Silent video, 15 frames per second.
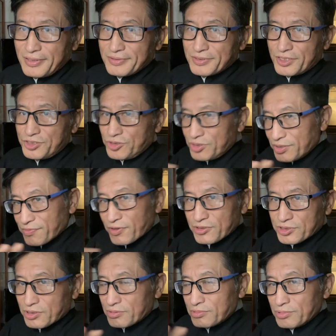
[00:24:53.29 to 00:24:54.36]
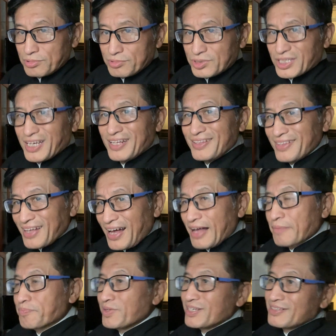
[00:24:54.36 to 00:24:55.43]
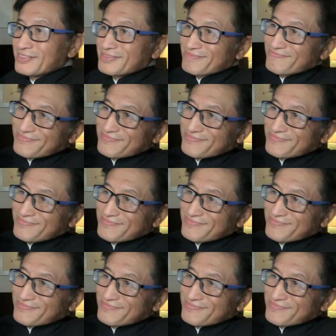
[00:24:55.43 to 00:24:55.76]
the universal rules cannot be